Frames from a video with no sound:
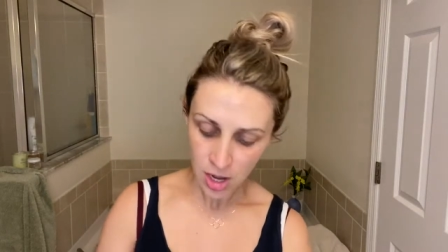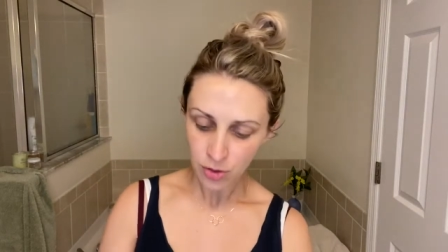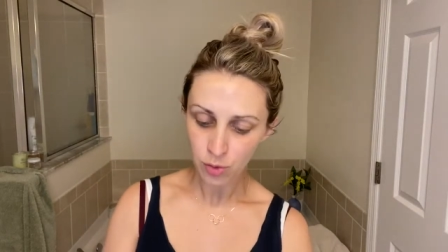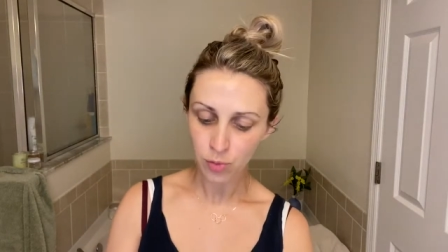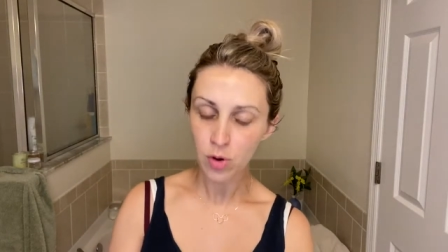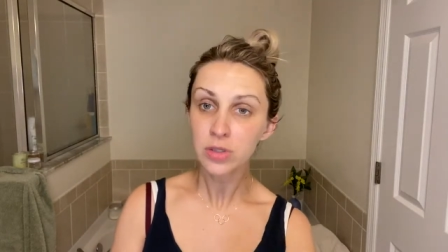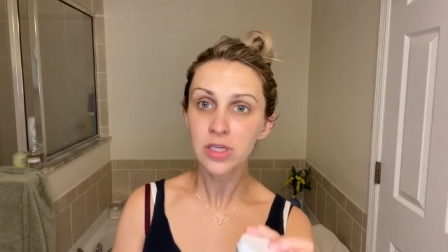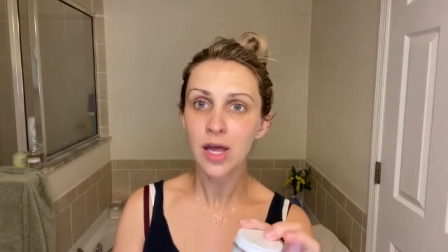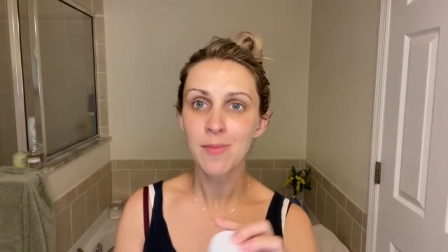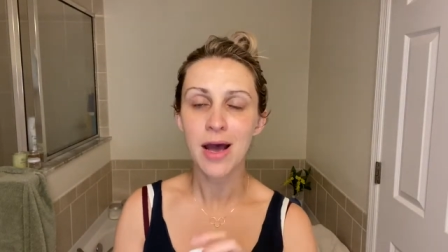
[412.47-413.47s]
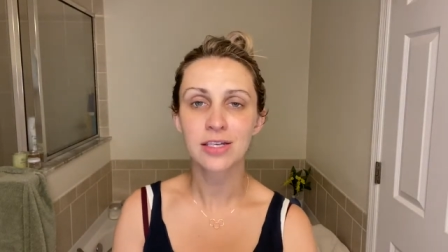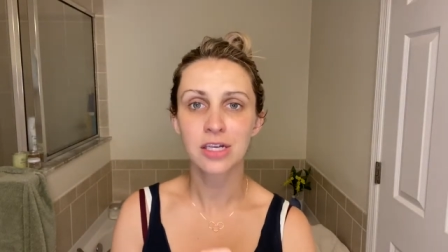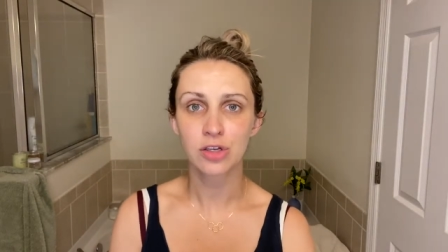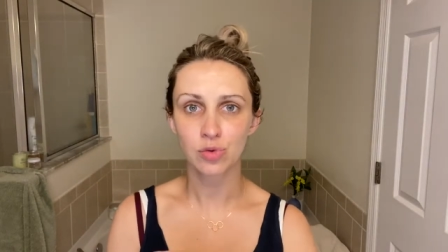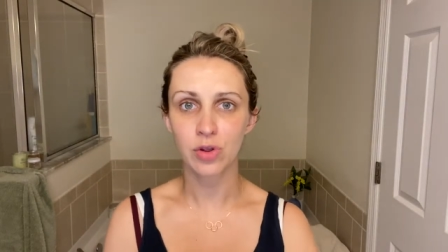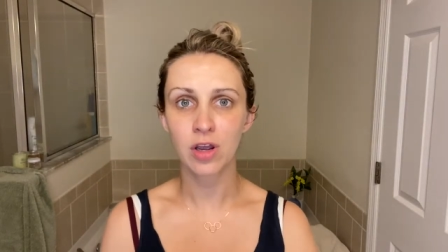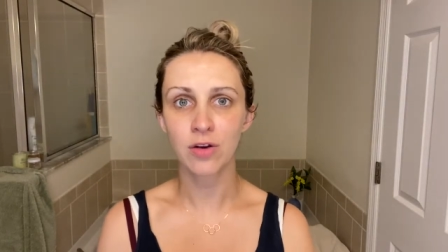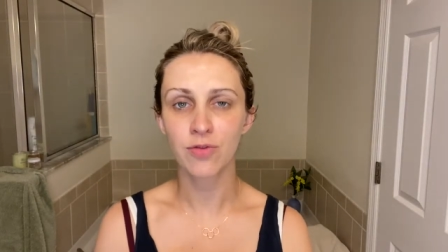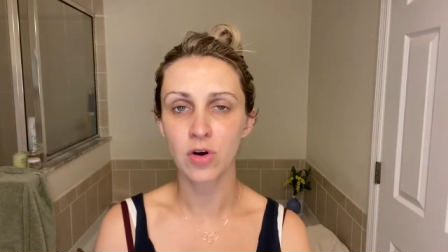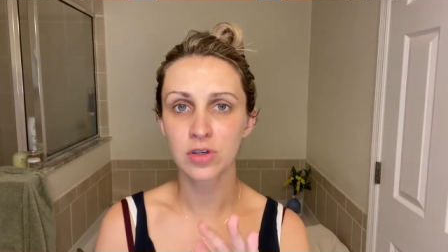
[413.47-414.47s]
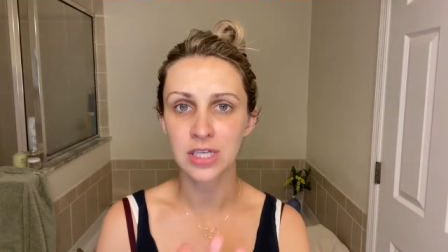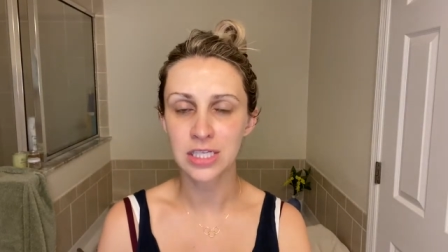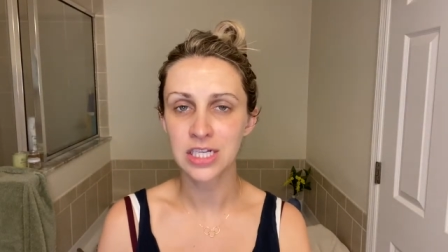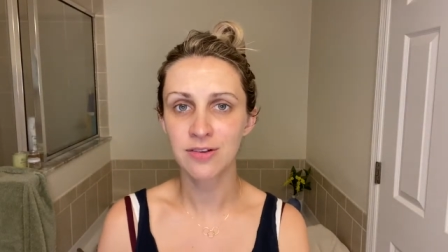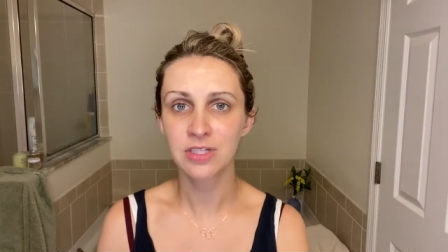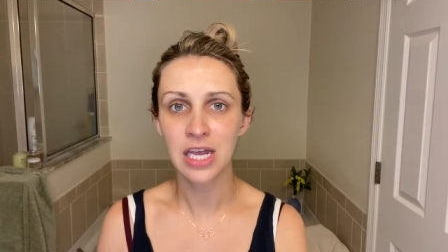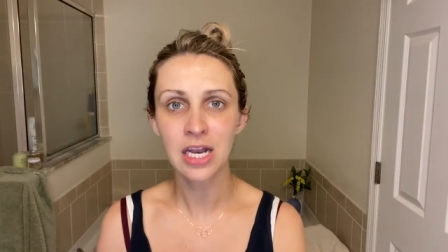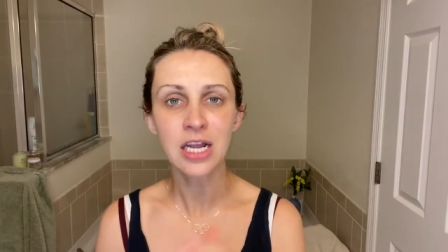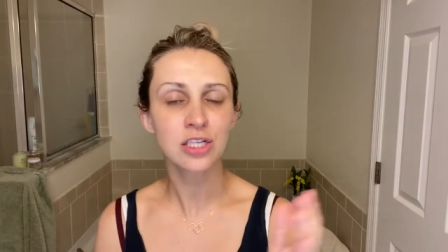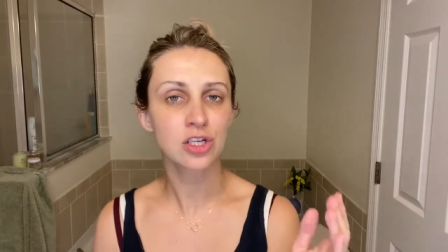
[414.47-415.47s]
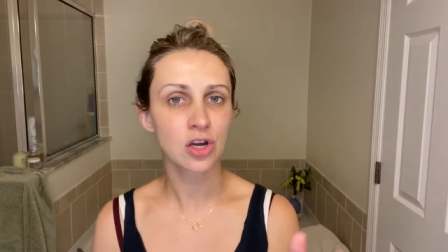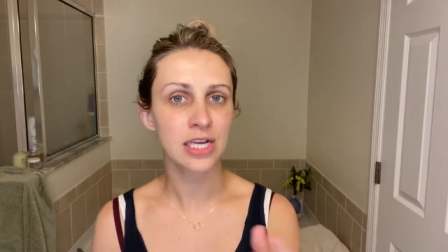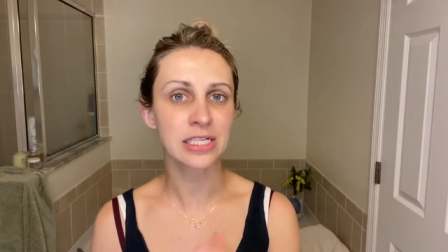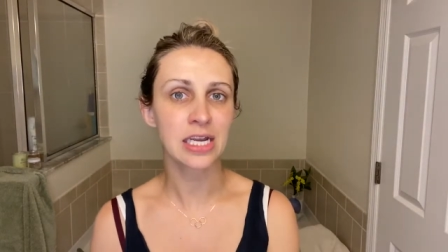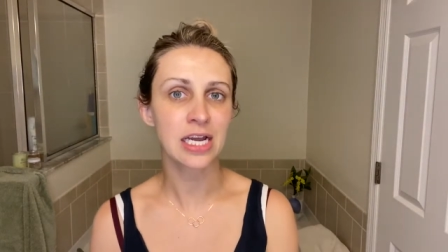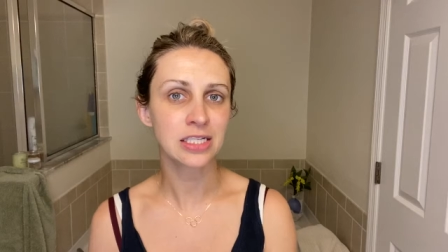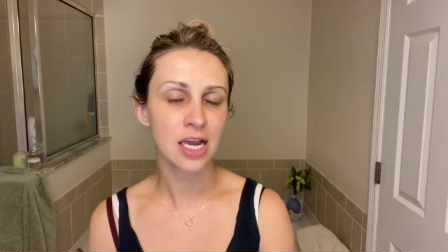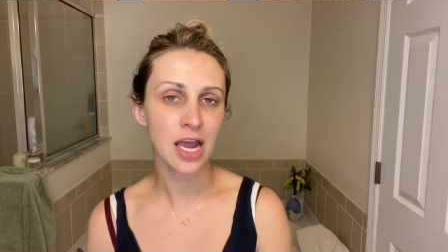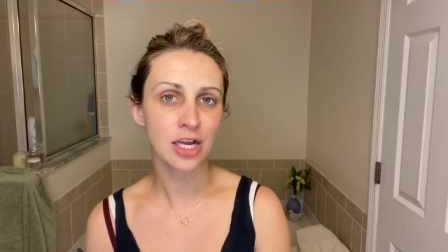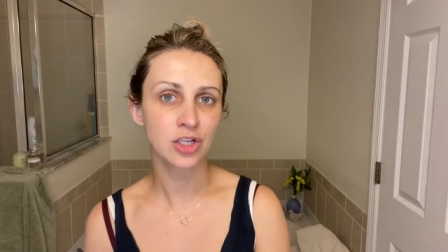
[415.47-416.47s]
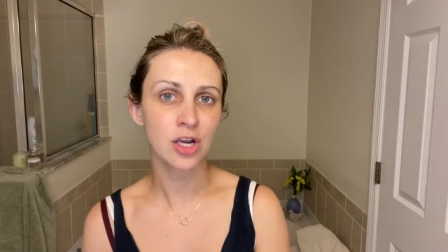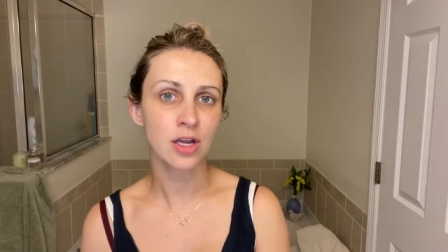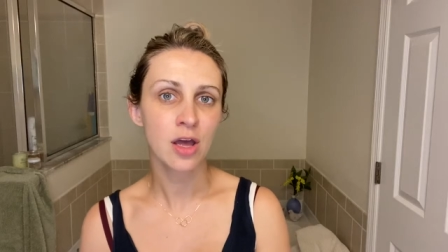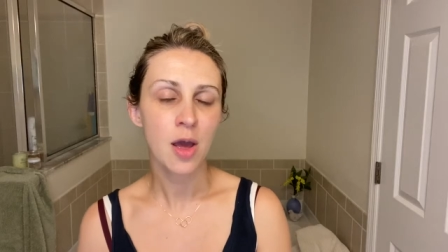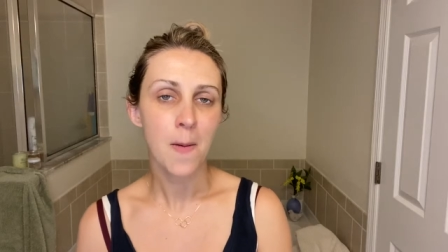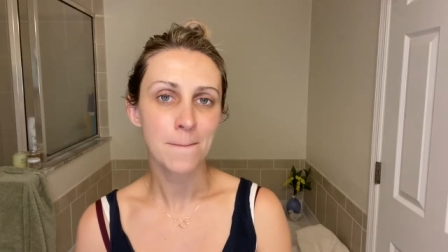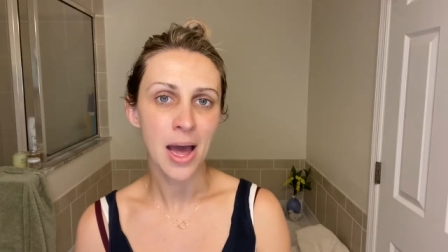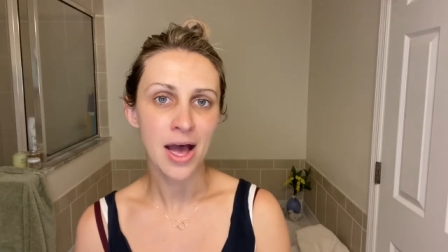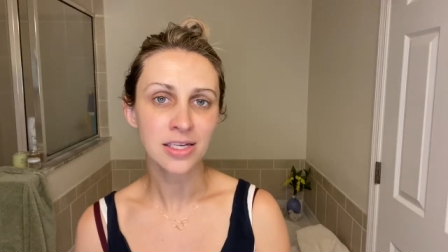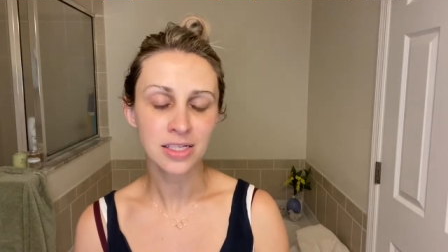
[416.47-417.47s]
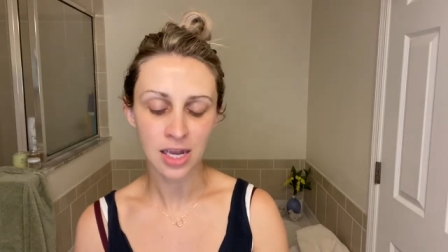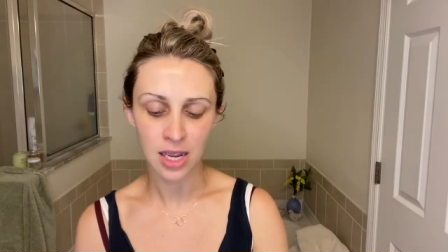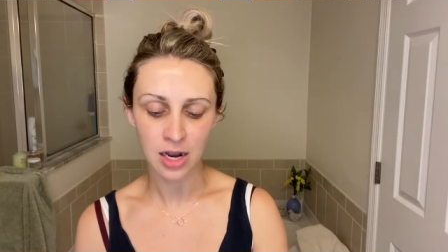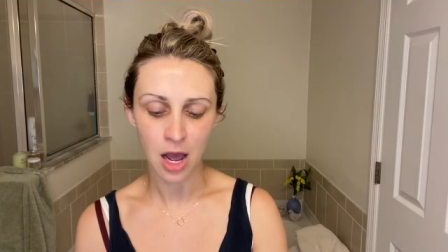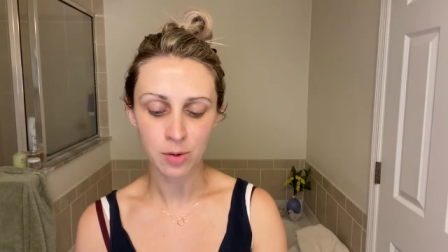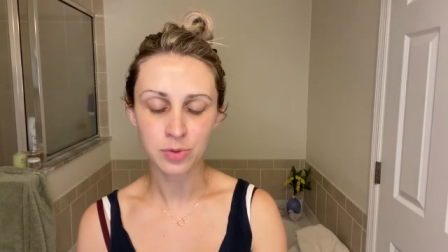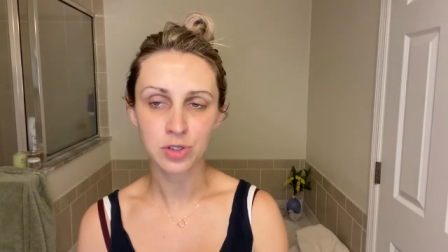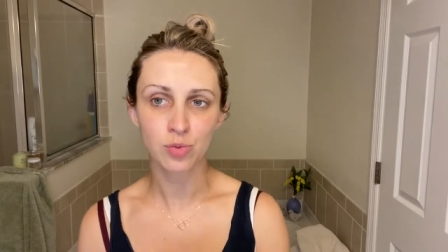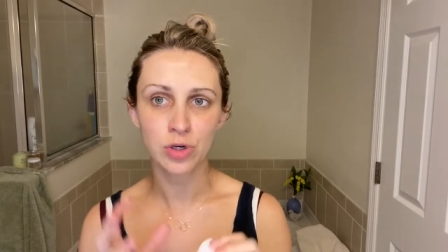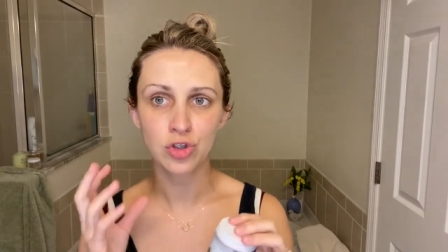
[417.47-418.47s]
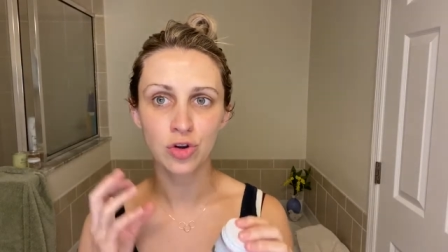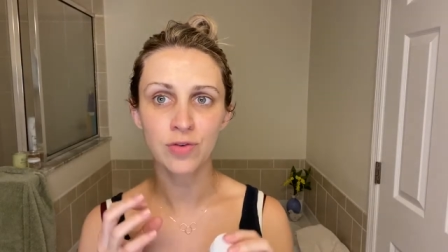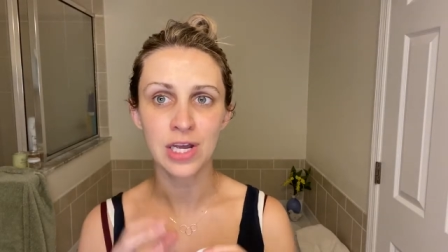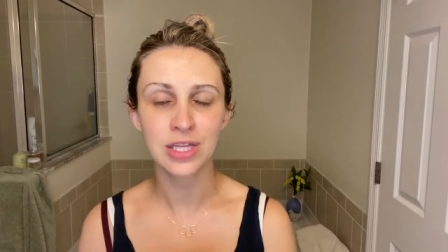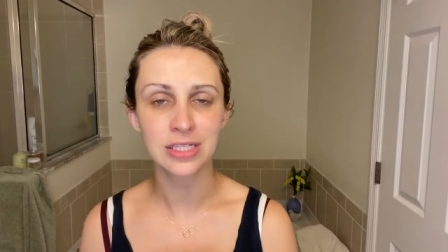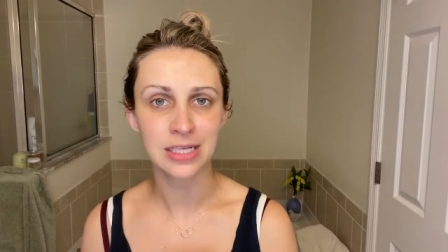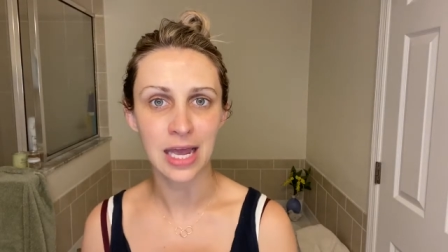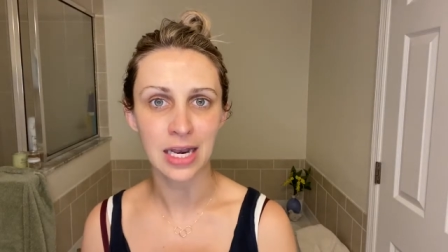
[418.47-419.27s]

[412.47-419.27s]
The Rose Clay mask is really good for sensitive skin. It's good as an anti-aging mask. It helps rejuvenate the skin.